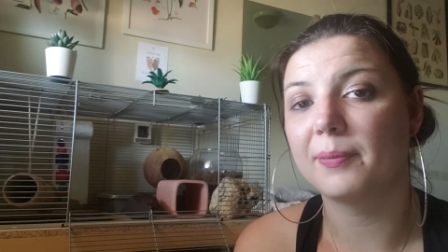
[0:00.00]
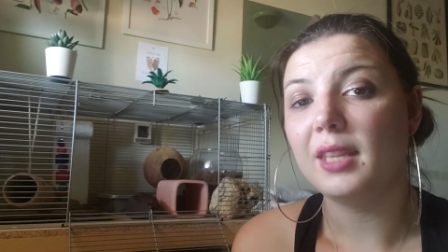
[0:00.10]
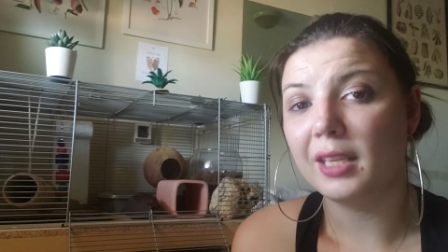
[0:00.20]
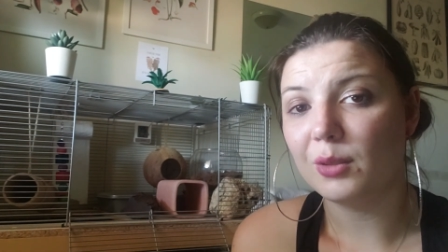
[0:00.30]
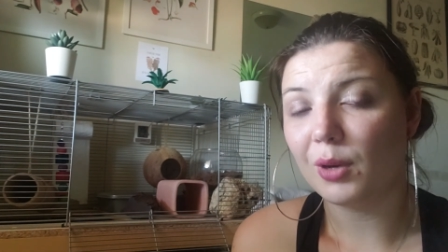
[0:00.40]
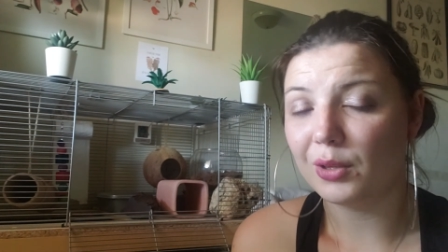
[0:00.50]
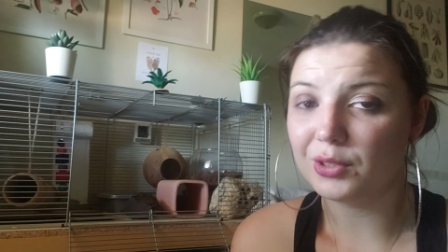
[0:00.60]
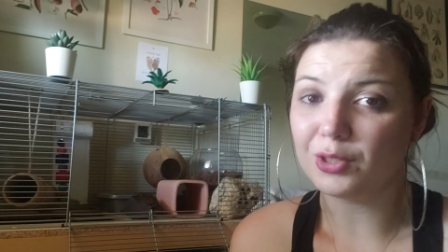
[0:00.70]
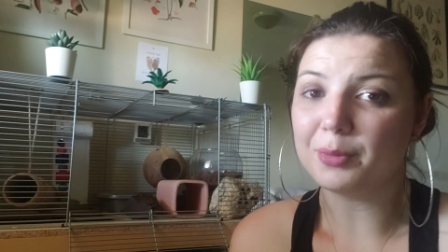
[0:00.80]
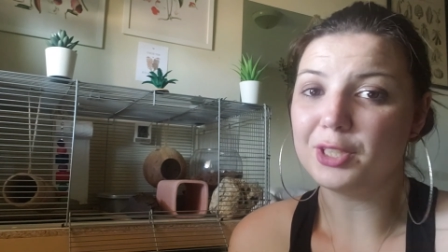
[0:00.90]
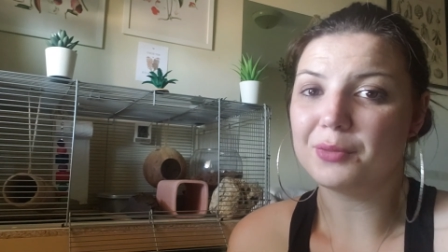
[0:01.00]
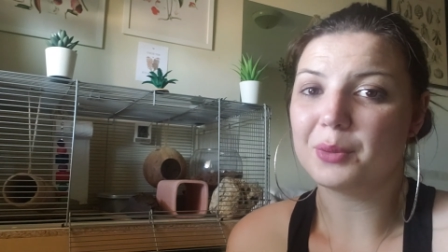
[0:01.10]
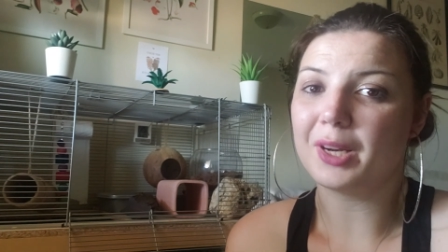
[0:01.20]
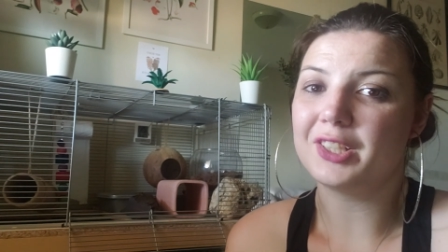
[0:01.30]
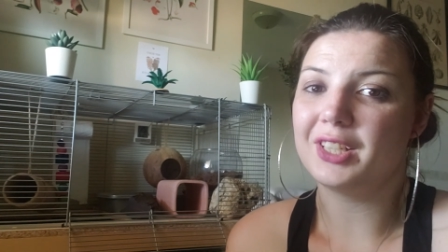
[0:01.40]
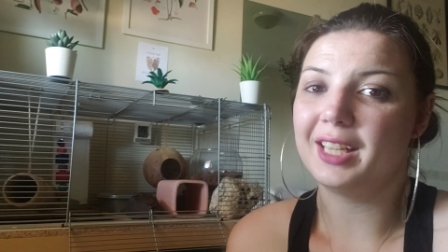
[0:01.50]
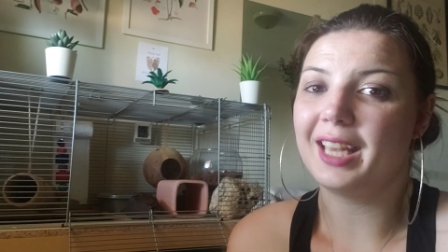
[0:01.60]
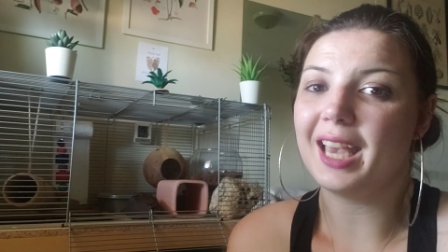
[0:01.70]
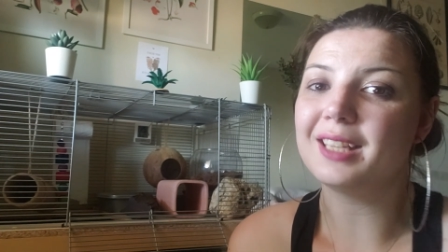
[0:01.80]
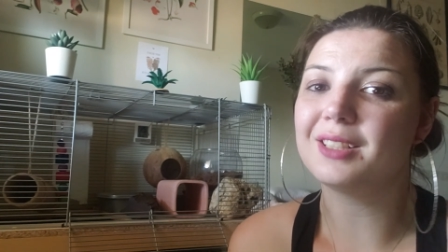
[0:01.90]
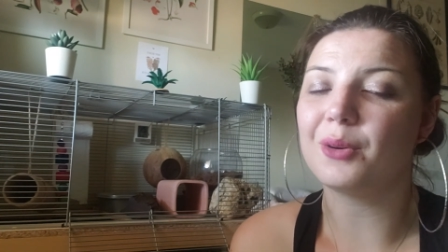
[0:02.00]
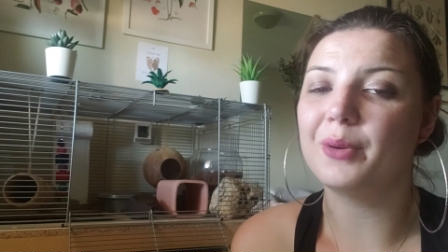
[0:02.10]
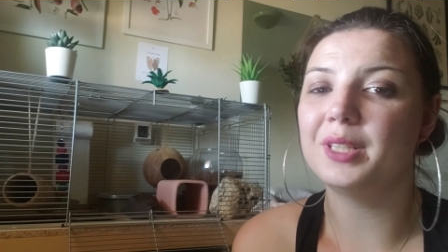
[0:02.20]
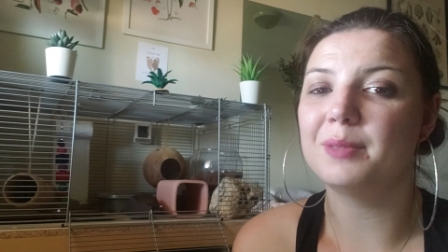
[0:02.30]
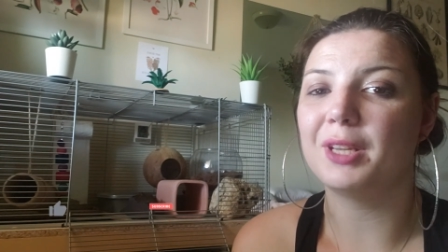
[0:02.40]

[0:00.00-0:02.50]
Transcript: Thank you all so much for watching. As always,